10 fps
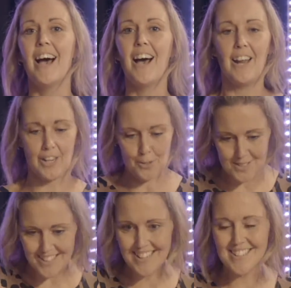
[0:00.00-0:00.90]
And I
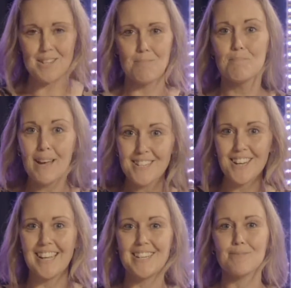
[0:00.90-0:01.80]
use this as a
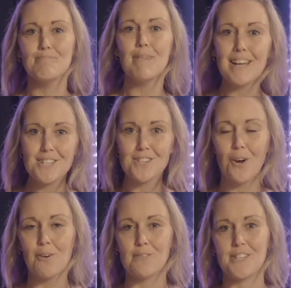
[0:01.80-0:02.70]
measure. He has measured
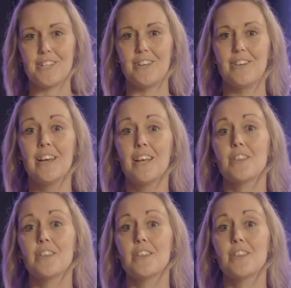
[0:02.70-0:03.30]
off to you